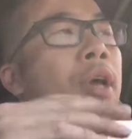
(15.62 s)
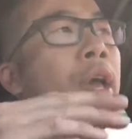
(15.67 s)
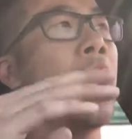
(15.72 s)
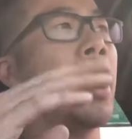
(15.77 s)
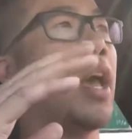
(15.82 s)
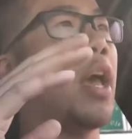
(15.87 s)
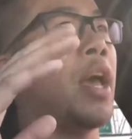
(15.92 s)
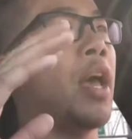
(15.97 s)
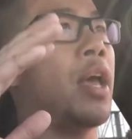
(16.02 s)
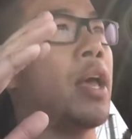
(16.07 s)

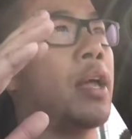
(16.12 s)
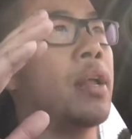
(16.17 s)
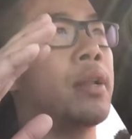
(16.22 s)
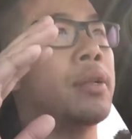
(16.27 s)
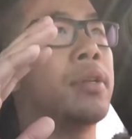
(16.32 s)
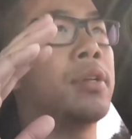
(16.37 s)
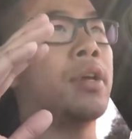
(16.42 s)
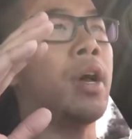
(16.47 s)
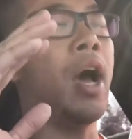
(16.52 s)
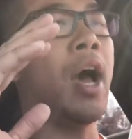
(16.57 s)

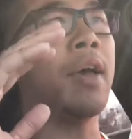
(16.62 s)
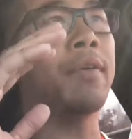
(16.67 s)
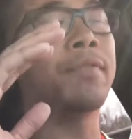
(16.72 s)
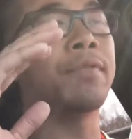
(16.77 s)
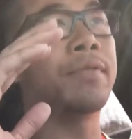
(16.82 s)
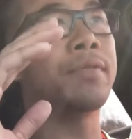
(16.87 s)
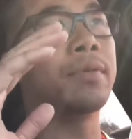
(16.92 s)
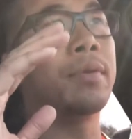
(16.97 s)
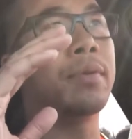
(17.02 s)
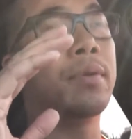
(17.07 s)
and I've
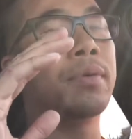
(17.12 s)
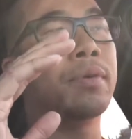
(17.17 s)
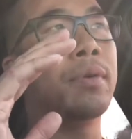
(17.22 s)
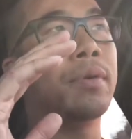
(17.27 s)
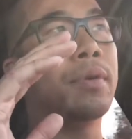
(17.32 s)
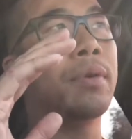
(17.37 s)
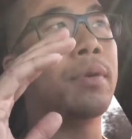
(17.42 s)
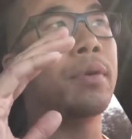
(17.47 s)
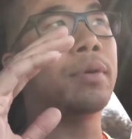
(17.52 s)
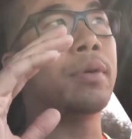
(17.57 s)

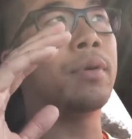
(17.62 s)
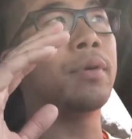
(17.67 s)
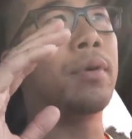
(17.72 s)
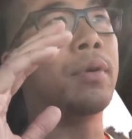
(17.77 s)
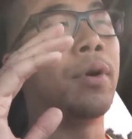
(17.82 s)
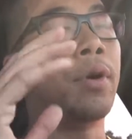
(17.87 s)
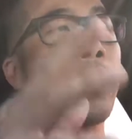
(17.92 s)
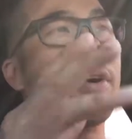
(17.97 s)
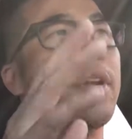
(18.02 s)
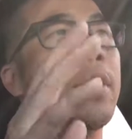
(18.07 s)

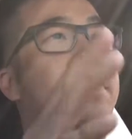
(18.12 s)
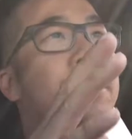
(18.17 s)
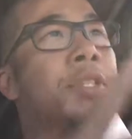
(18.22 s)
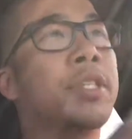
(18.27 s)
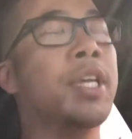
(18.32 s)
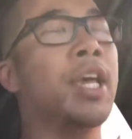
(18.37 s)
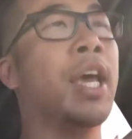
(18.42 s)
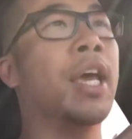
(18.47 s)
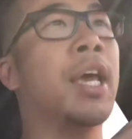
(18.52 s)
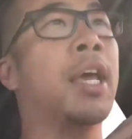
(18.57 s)
heard him
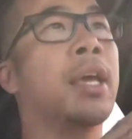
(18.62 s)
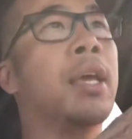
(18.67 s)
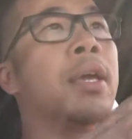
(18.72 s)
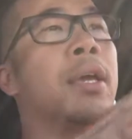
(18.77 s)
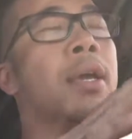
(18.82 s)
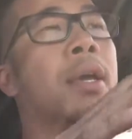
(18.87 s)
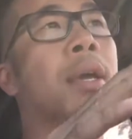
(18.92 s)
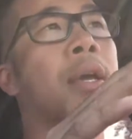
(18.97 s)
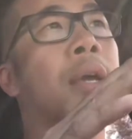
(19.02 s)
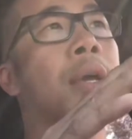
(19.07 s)
say
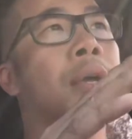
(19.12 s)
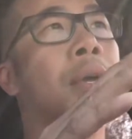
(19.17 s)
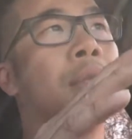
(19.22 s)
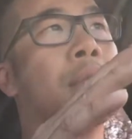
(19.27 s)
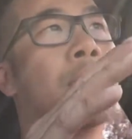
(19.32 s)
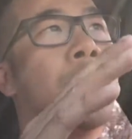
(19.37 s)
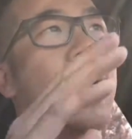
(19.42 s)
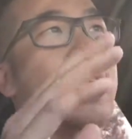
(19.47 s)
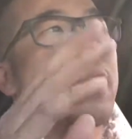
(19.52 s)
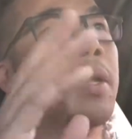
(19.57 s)

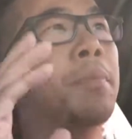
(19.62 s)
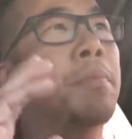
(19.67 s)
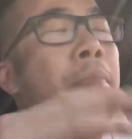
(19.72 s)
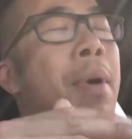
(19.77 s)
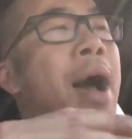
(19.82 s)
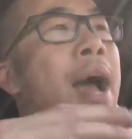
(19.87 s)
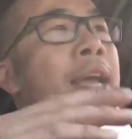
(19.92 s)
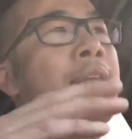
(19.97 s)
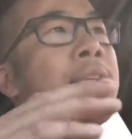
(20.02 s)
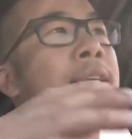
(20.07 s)
that the
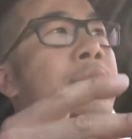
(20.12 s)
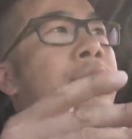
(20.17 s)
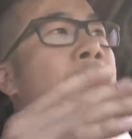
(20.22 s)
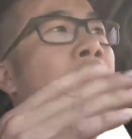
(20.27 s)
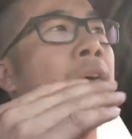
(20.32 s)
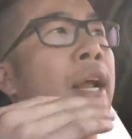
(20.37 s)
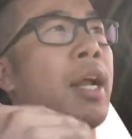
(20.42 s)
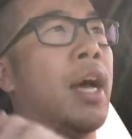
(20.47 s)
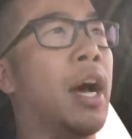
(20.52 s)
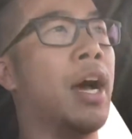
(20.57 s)
mind is
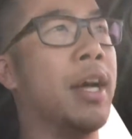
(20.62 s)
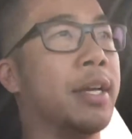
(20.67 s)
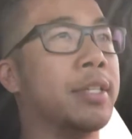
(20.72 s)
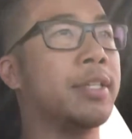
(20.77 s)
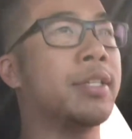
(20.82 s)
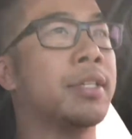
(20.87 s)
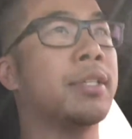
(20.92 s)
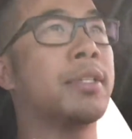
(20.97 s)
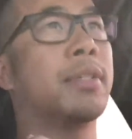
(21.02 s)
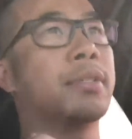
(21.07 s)
not
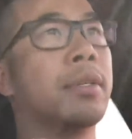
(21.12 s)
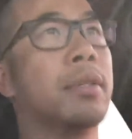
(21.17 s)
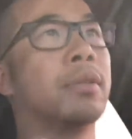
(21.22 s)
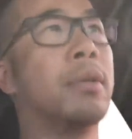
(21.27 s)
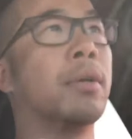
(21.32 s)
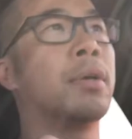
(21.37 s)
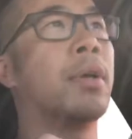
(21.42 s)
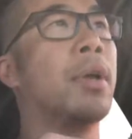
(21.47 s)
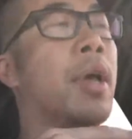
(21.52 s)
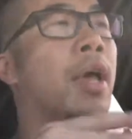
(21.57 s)
us.
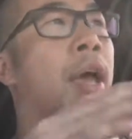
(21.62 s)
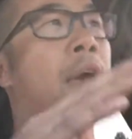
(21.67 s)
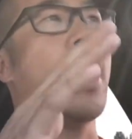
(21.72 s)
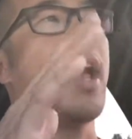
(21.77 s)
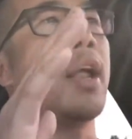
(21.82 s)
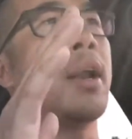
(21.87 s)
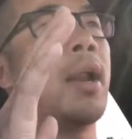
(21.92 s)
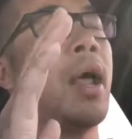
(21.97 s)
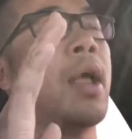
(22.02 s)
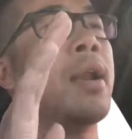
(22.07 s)

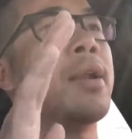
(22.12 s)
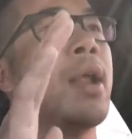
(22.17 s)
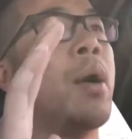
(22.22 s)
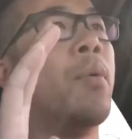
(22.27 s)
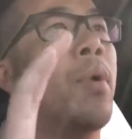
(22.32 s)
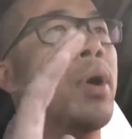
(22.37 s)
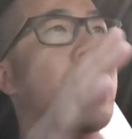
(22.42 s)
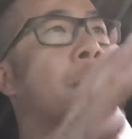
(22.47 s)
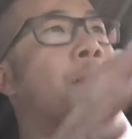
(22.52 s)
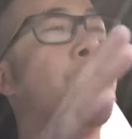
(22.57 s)
And, and I
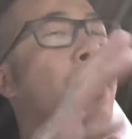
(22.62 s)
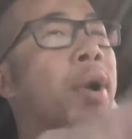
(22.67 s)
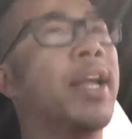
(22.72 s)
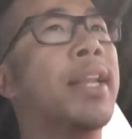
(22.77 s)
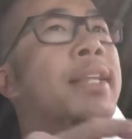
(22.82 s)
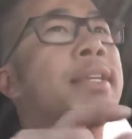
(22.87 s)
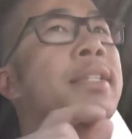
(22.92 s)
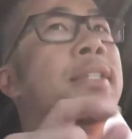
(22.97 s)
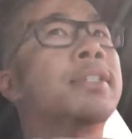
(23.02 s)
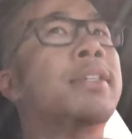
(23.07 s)
want to
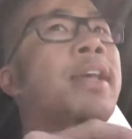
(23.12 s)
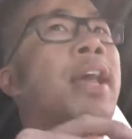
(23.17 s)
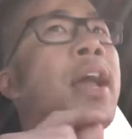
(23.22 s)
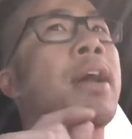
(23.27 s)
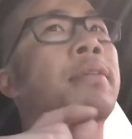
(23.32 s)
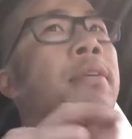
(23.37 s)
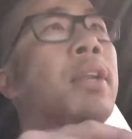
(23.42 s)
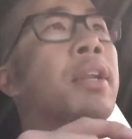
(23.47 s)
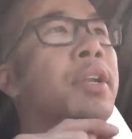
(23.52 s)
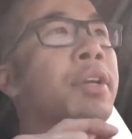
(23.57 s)
break this
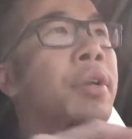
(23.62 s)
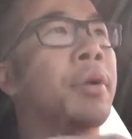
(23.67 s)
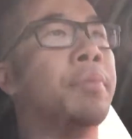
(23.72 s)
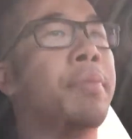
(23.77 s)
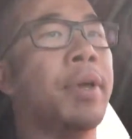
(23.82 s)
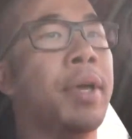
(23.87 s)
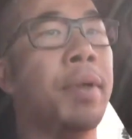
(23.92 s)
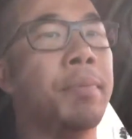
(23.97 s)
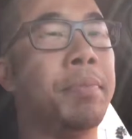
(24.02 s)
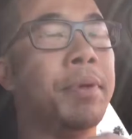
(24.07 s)
down a little
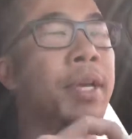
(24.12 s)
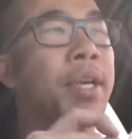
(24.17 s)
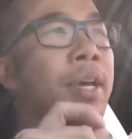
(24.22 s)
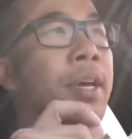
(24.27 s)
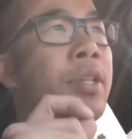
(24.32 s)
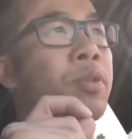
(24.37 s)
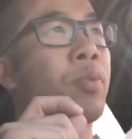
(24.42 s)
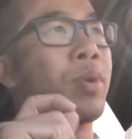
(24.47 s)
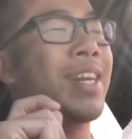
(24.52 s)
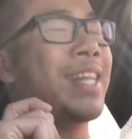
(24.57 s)
bit
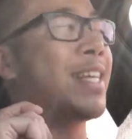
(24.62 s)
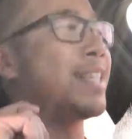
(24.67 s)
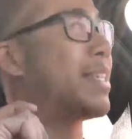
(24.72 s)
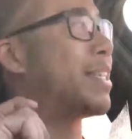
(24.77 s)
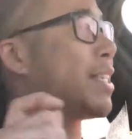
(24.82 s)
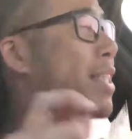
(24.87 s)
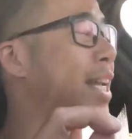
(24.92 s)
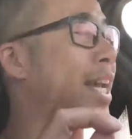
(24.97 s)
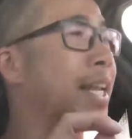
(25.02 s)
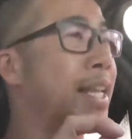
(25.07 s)
because when he
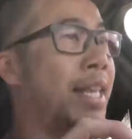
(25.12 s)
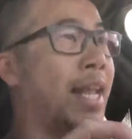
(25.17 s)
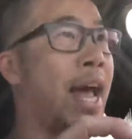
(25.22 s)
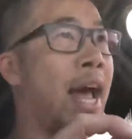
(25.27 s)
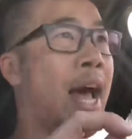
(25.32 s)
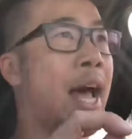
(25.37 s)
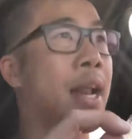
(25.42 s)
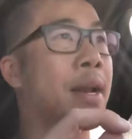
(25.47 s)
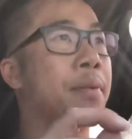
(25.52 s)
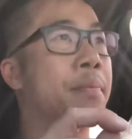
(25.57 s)
said
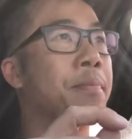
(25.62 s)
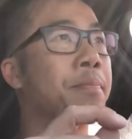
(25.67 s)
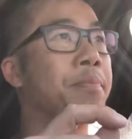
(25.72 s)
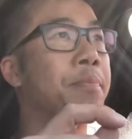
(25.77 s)
that,